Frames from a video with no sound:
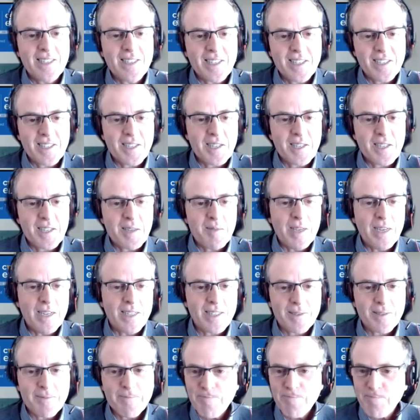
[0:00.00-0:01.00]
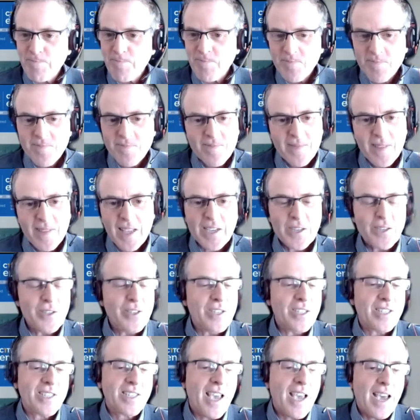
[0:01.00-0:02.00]
60 minutes.
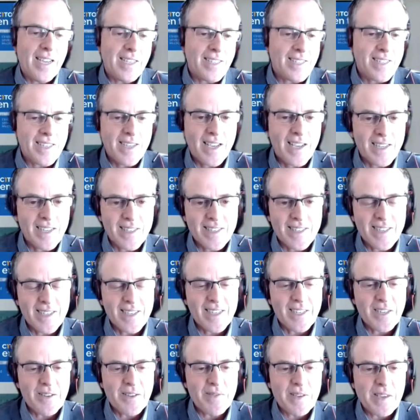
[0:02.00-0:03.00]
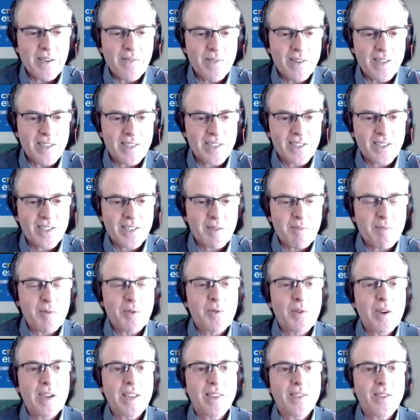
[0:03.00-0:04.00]
You just can't. And you've given us some
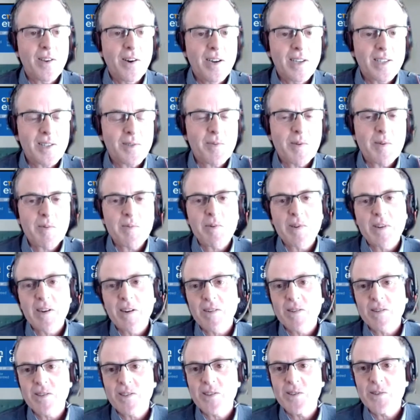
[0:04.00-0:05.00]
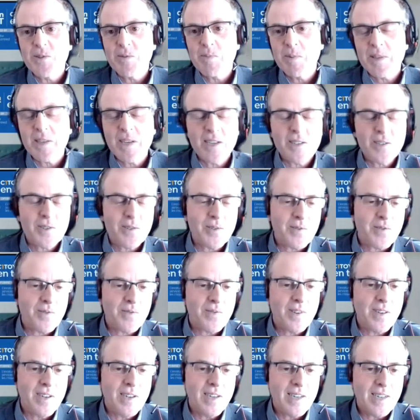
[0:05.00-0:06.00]
great thoughts with regard to potential
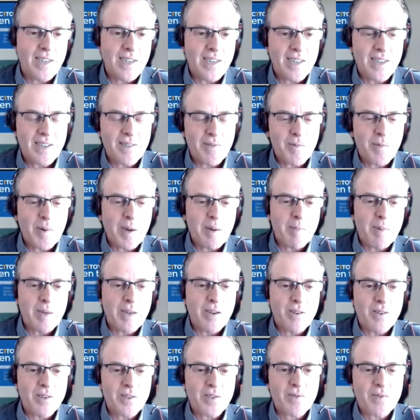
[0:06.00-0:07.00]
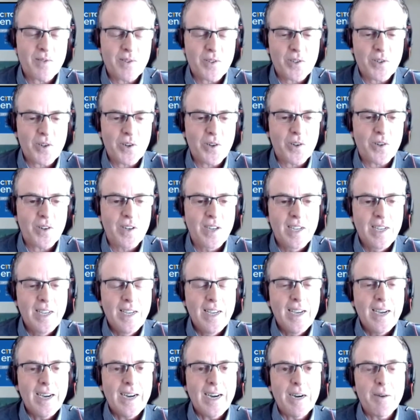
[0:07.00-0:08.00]
webinars for sure.
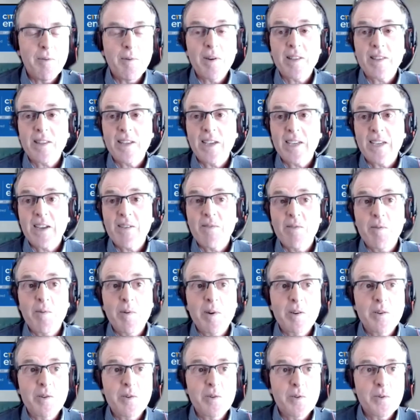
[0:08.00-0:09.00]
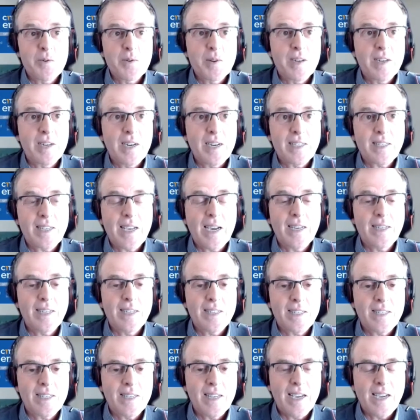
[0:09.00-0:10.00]
I want to thank everyone who
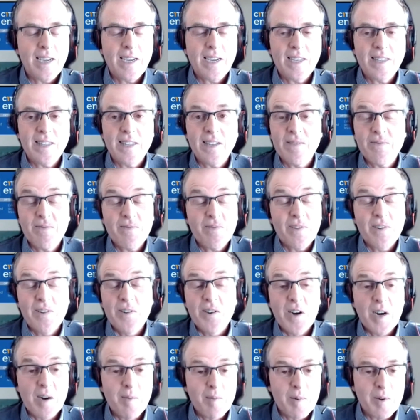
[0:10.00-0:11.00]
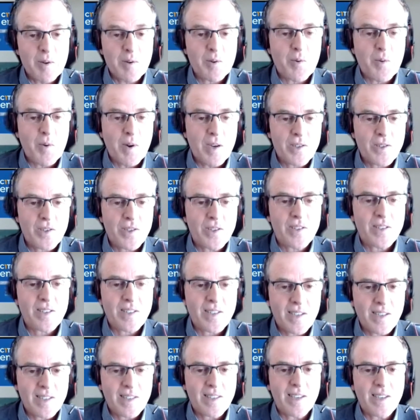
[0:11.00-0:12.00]
attended today and the phenomenal questions.
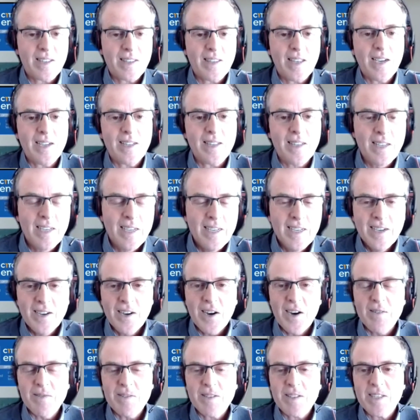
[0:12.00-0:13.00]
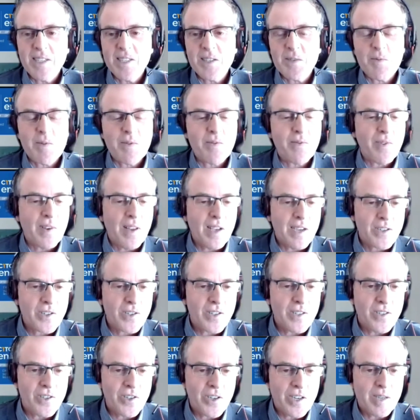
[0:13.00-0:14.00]
I think that obviously is a
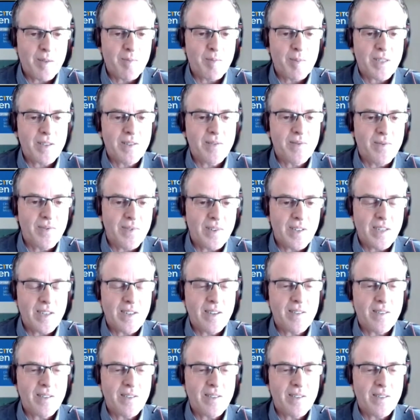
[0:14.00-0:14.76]
reflection, James, of